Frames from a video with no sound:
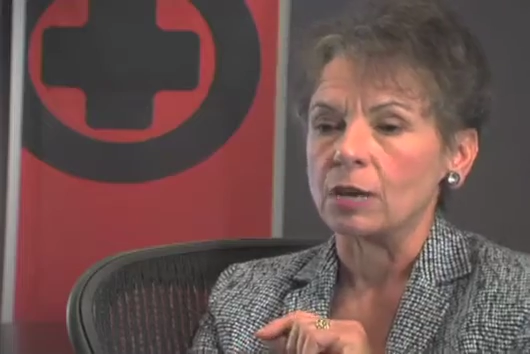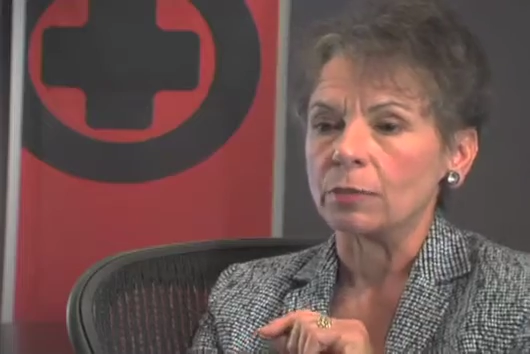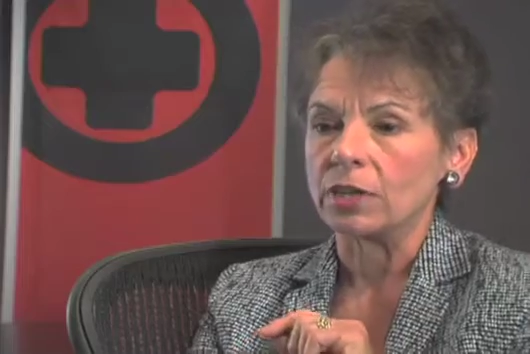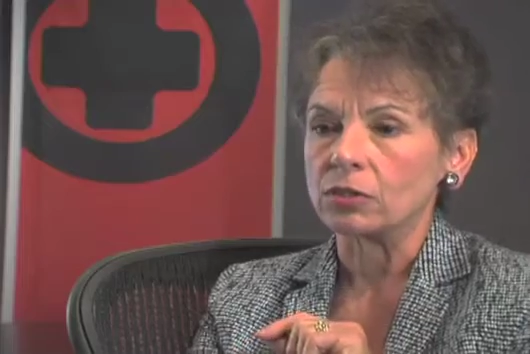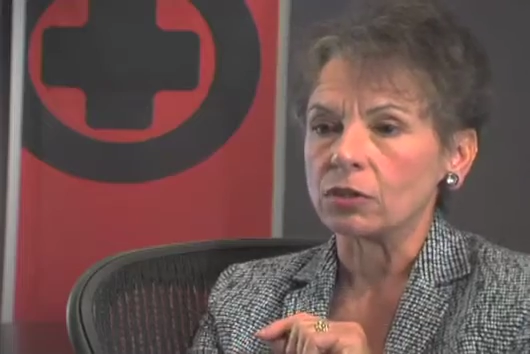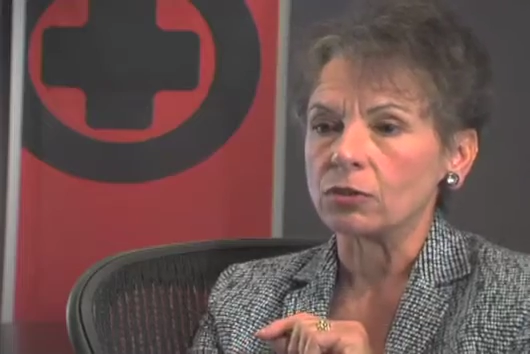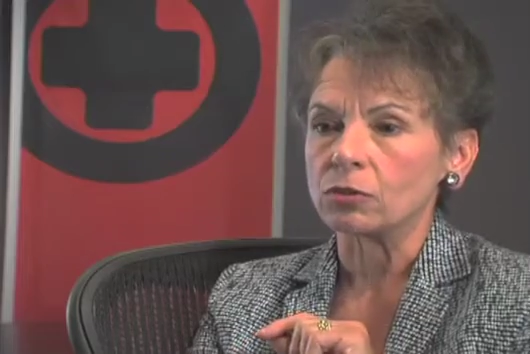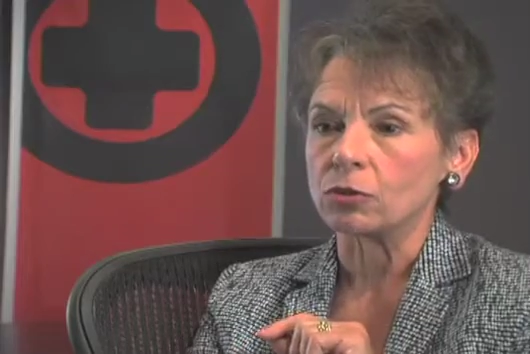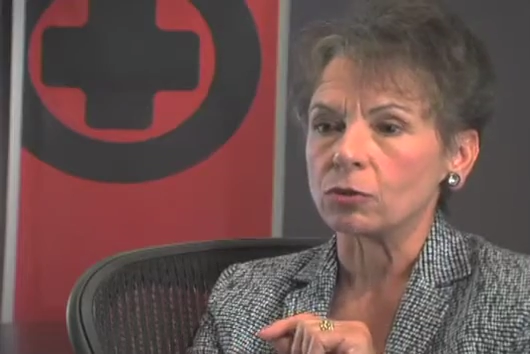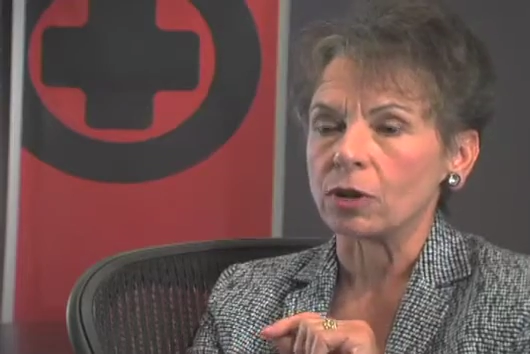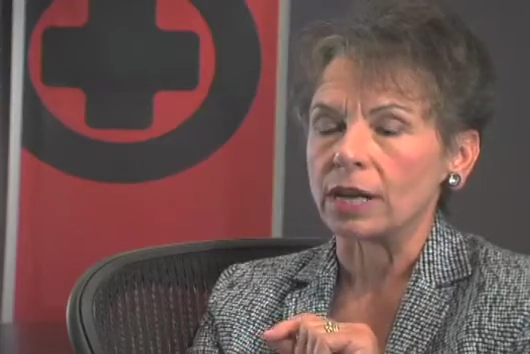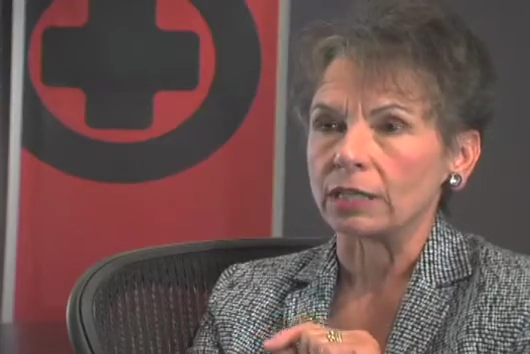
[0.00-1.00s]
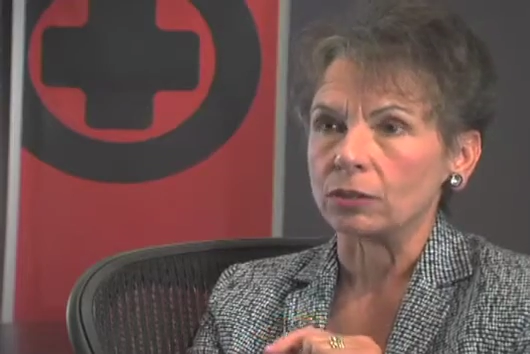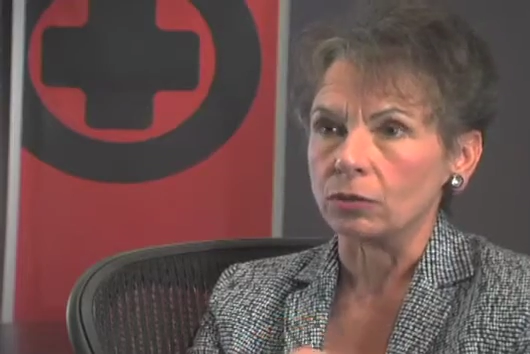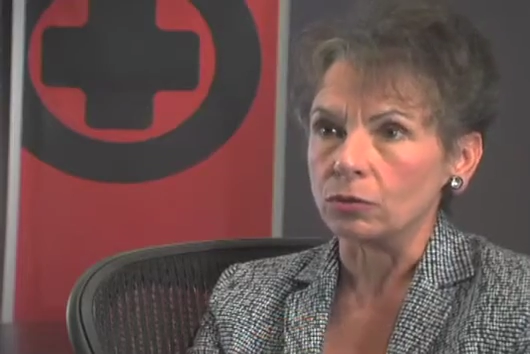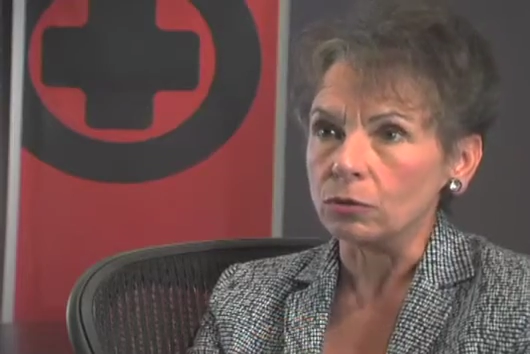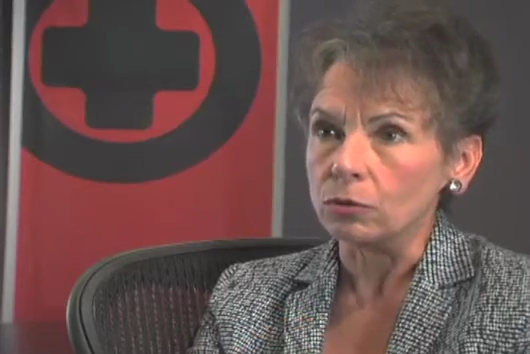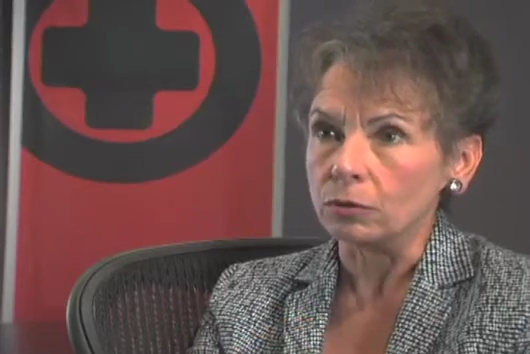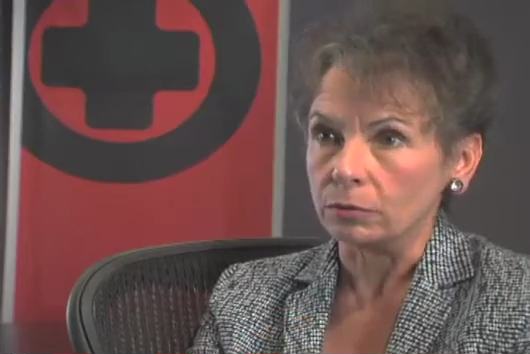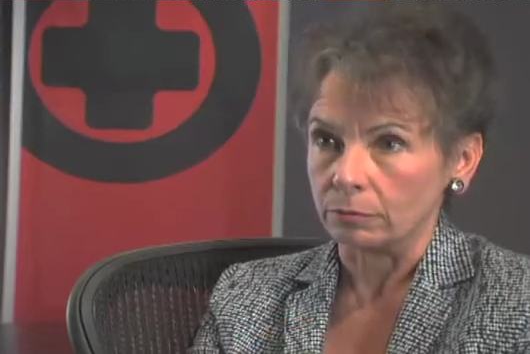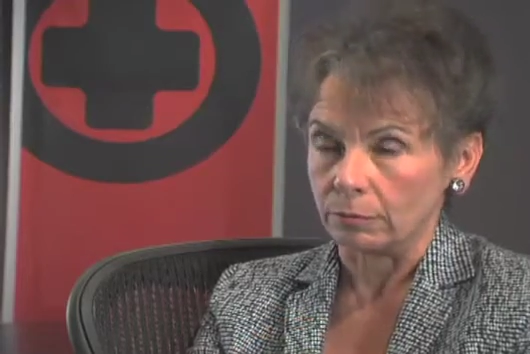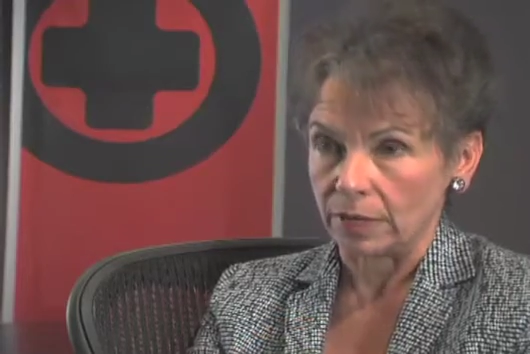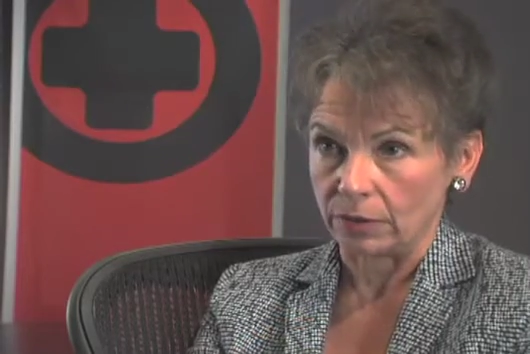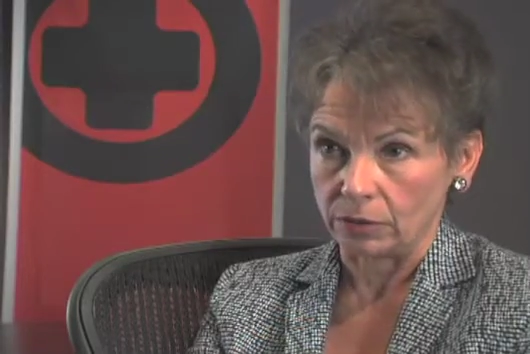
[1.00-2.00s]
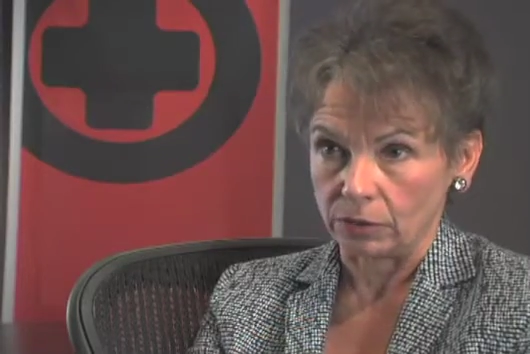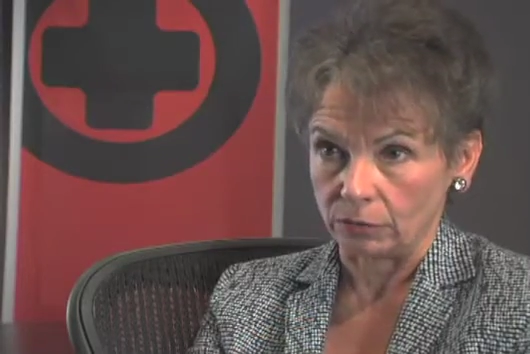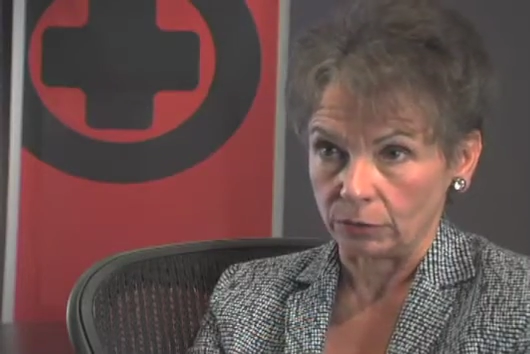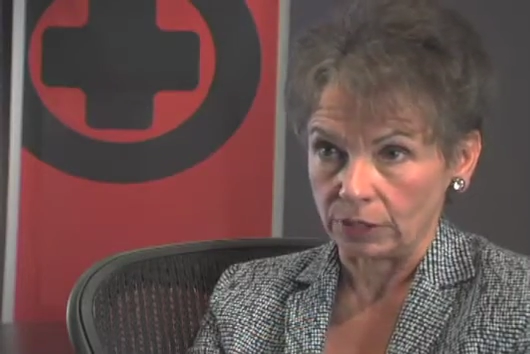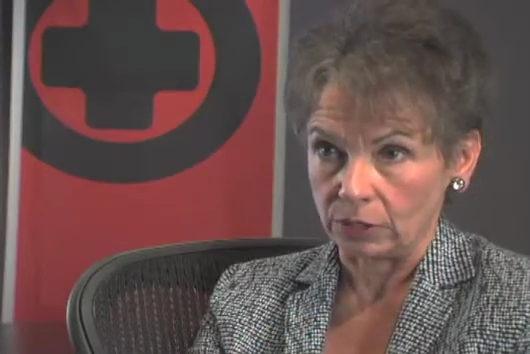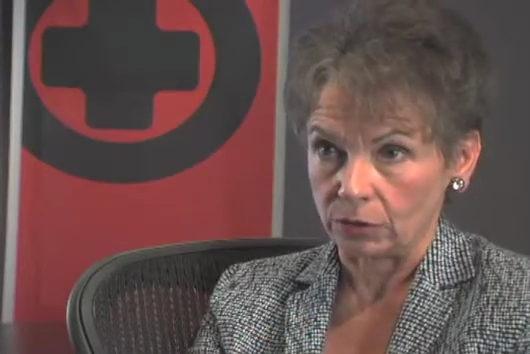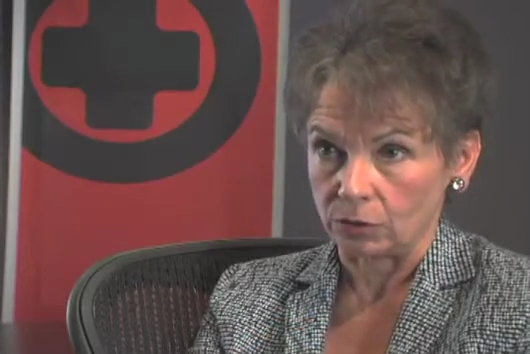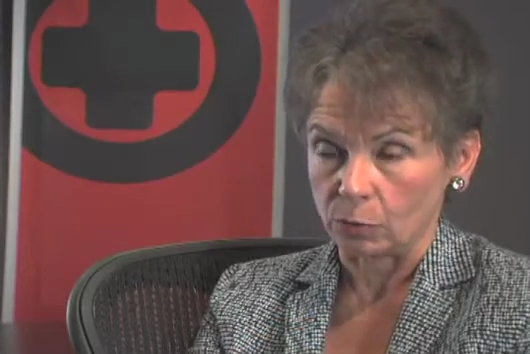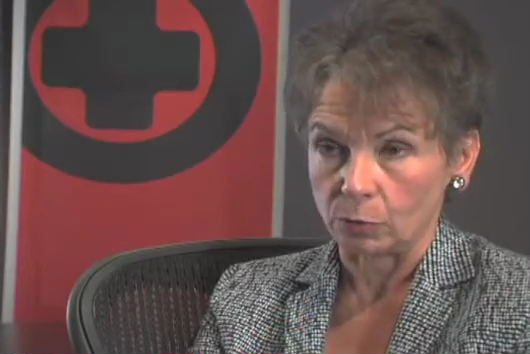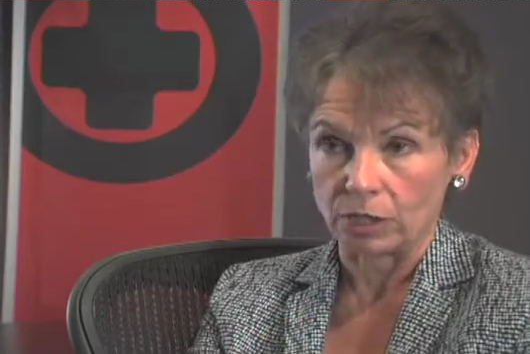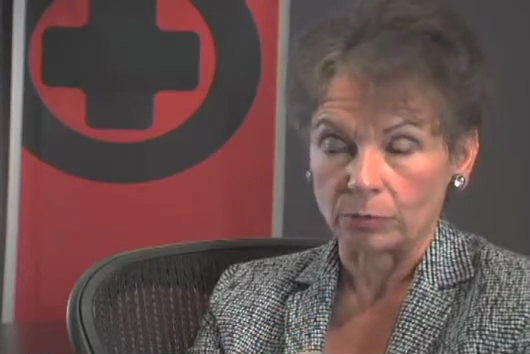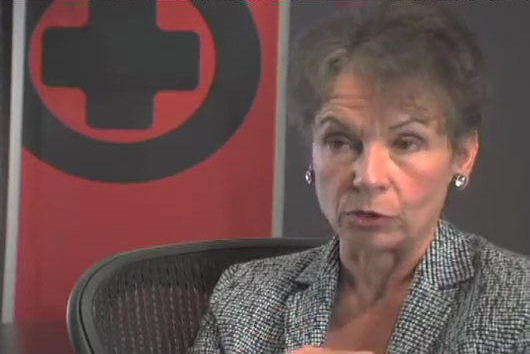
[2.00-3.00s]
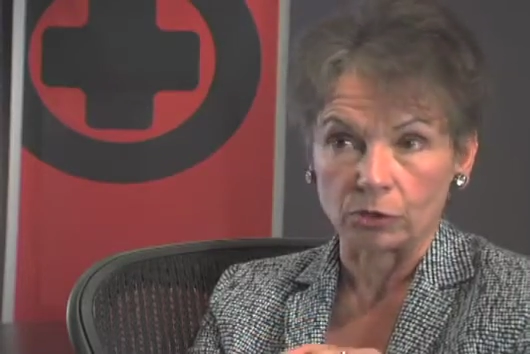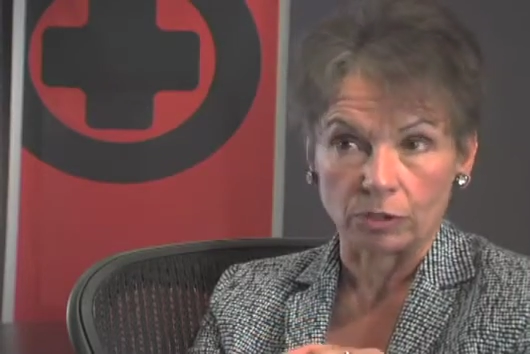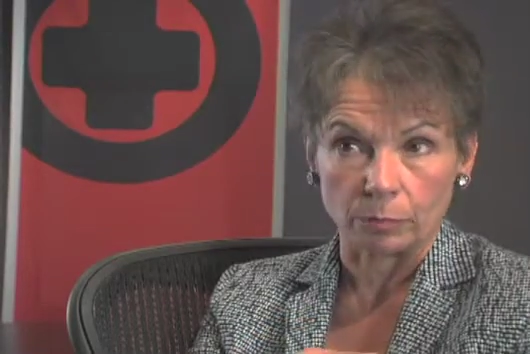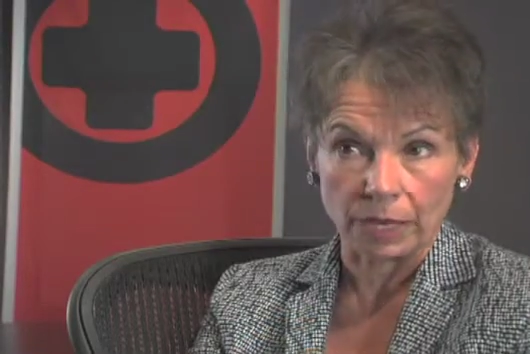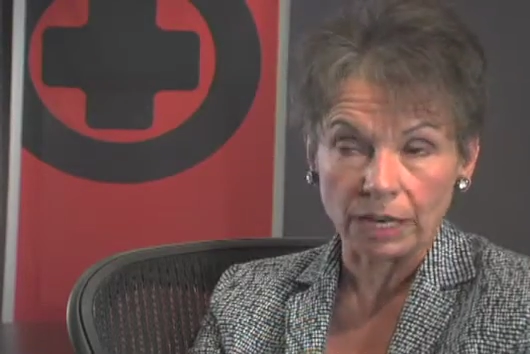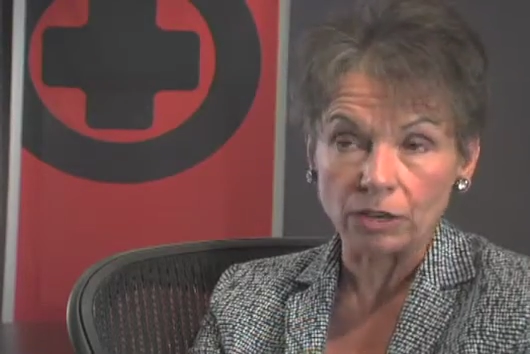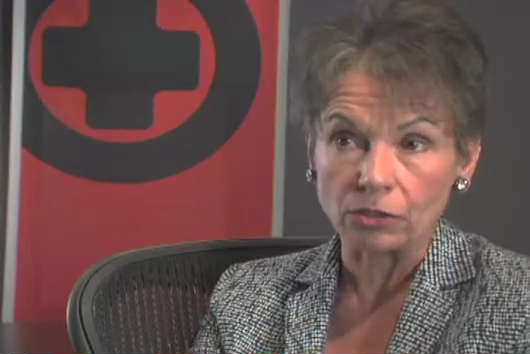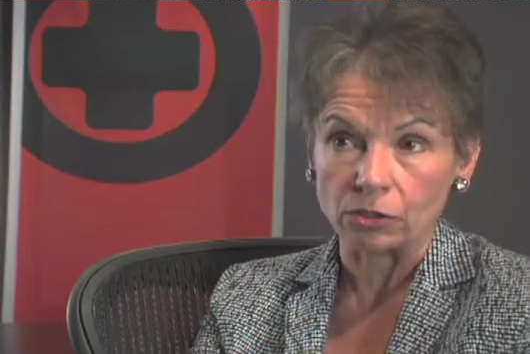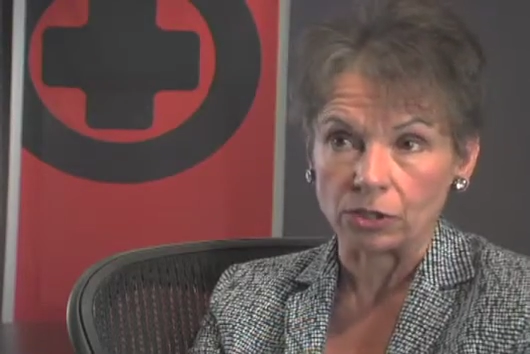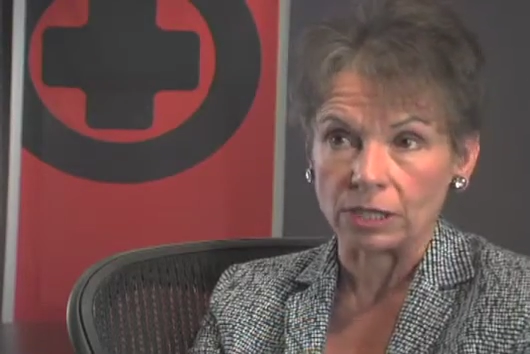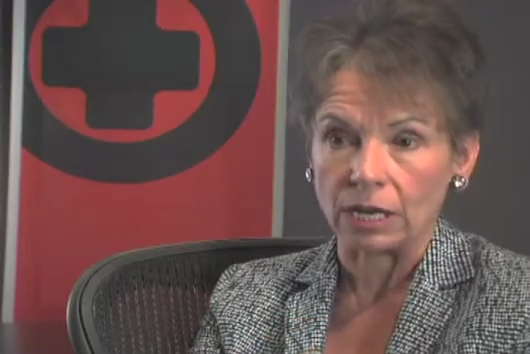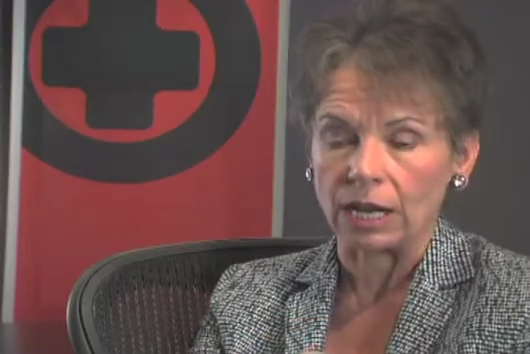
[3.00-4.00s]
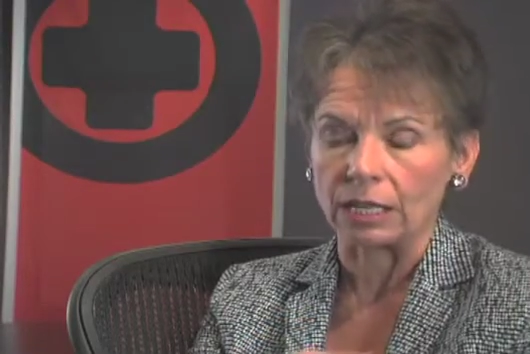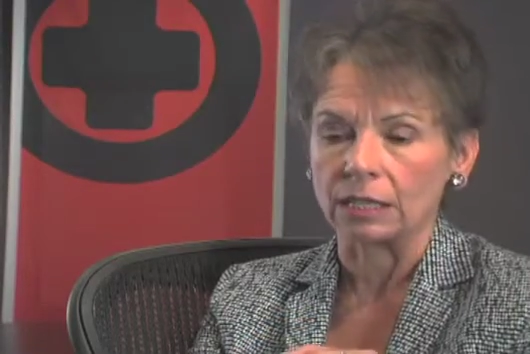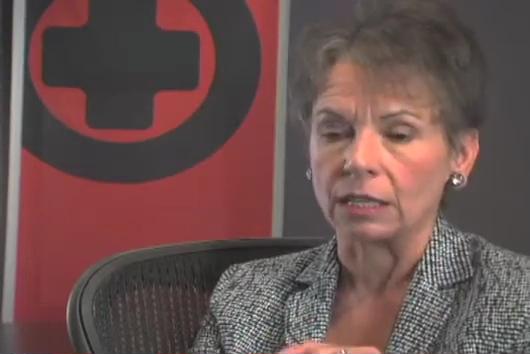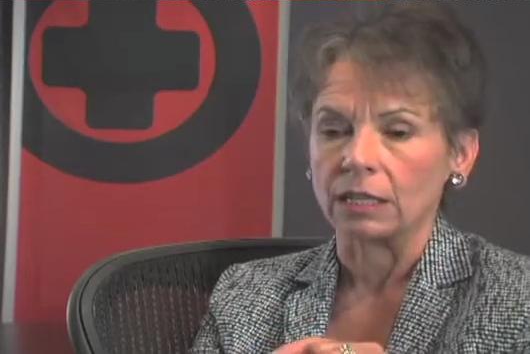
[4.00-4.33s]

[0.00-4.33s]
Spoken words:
But it's also trying new methods of research, perhaps your competitors are not,